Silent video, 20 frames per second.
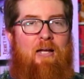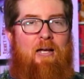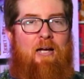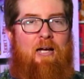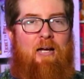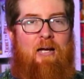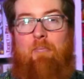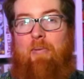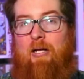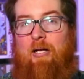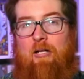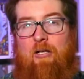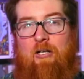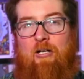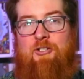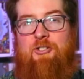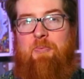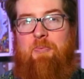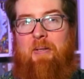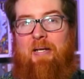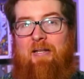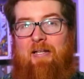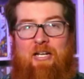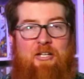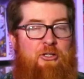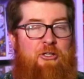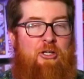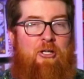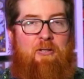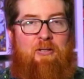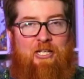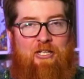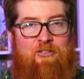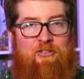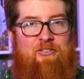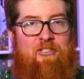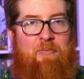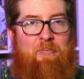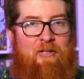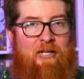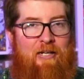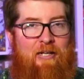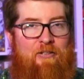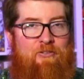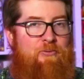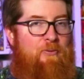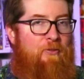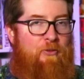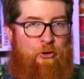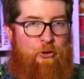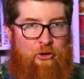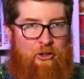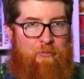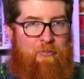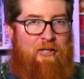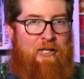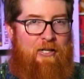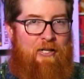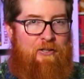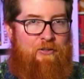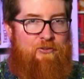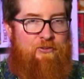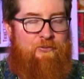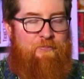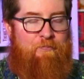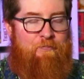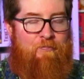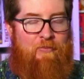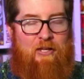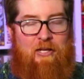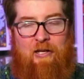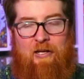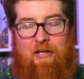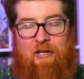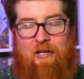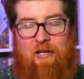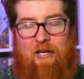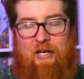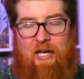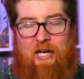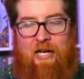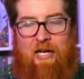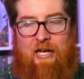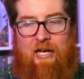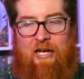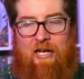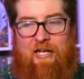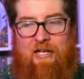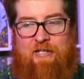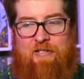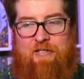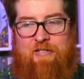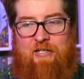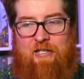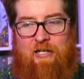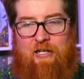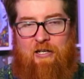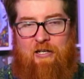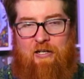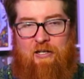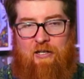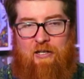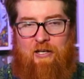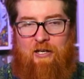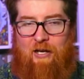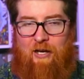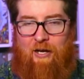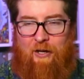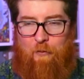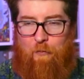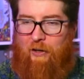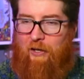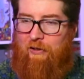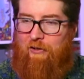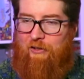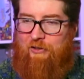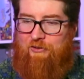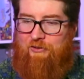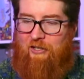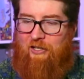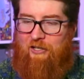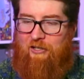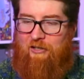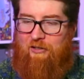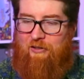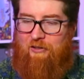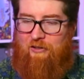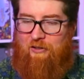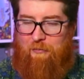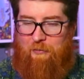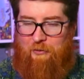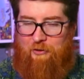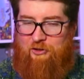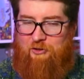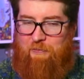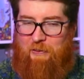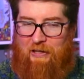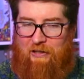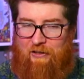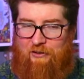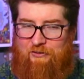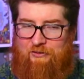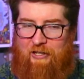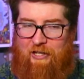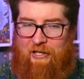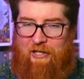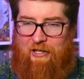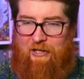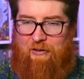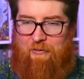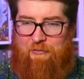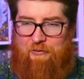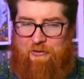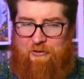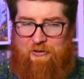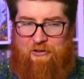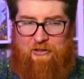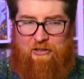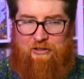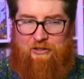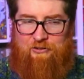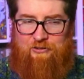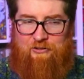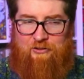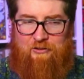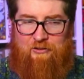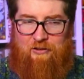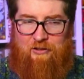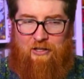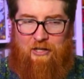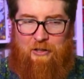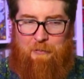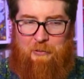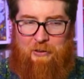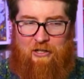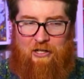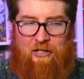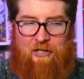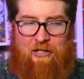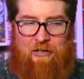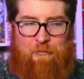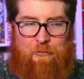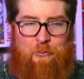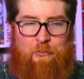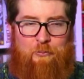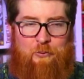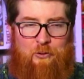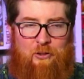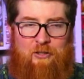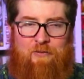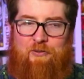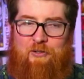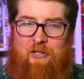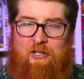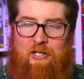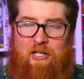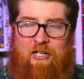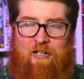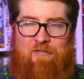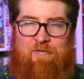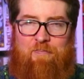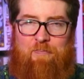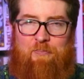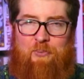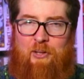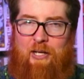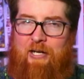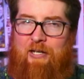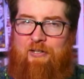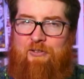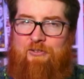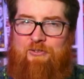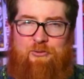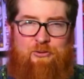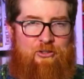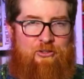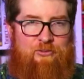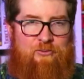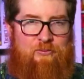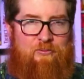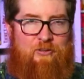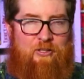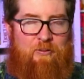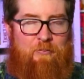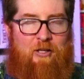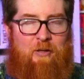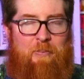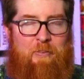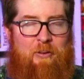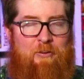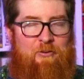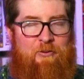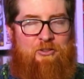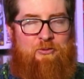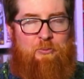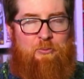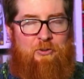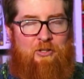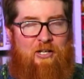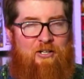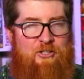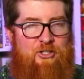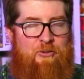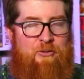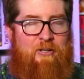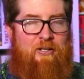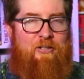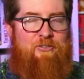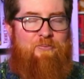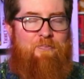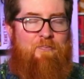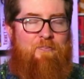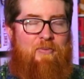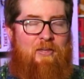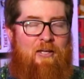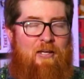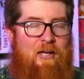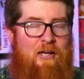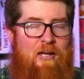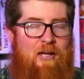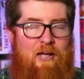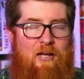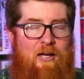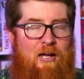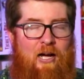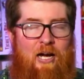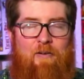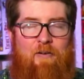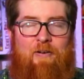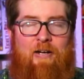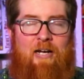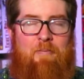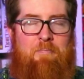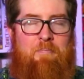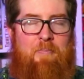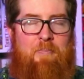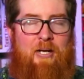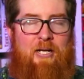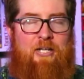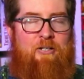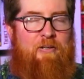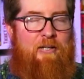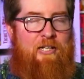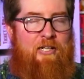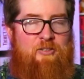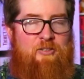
And by large, I mean like you could easily play this with 30 players. And while it's not the most balanced game, or it doesn't, I mean, it won't work for a lot of players who just, a lot of people just will not enjoy this. I've had many great